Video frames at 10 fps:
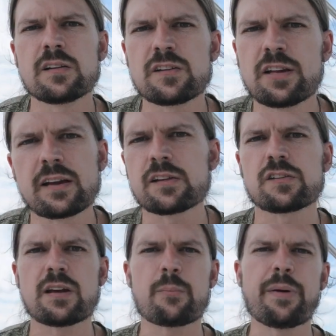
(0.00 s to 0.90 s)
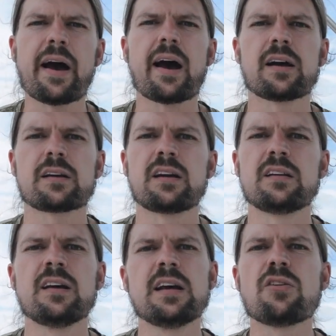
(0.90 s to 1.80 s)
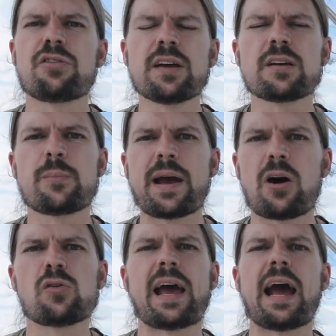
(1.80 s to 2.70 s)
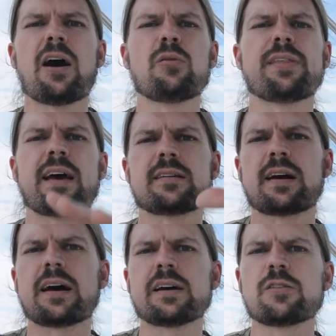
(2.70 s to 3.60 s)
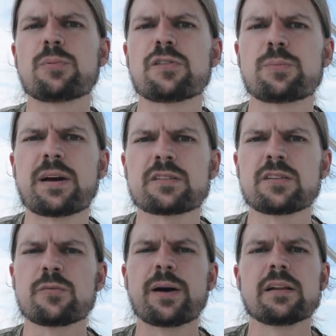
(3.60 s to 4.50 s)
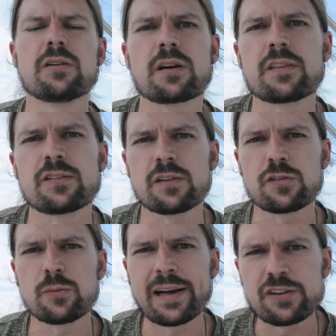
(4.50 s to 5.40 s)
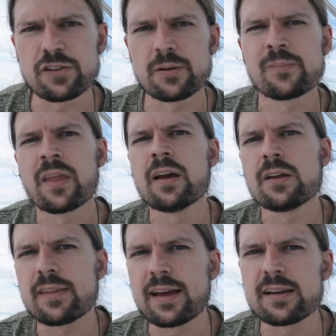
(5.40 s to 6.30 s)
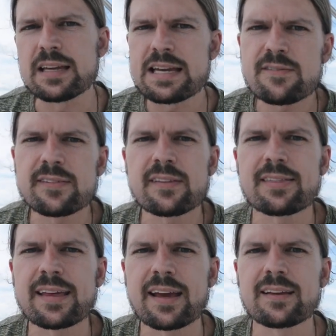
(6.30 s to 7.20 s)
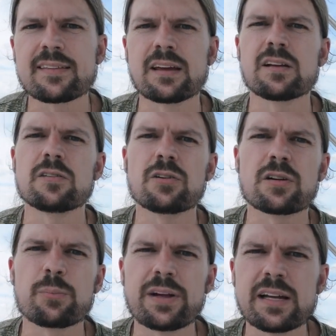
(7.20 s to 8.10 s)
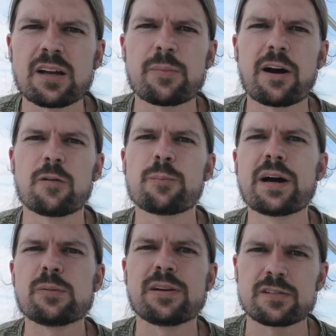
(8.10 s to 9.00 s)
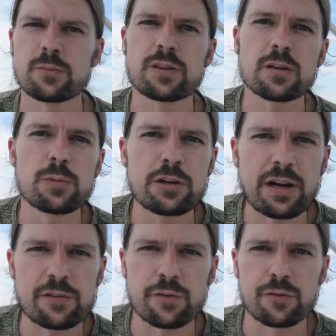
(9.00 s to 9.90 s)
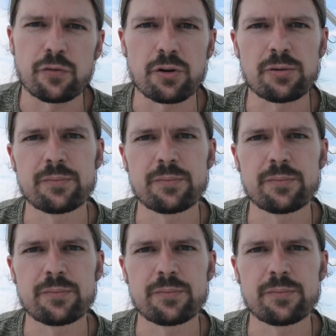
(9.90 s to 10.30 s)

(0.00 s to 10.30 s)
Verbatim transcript: take a step back and think about how that higher perspective might look at the situation, then even the thing that you're complaining about might be something to be grateful for.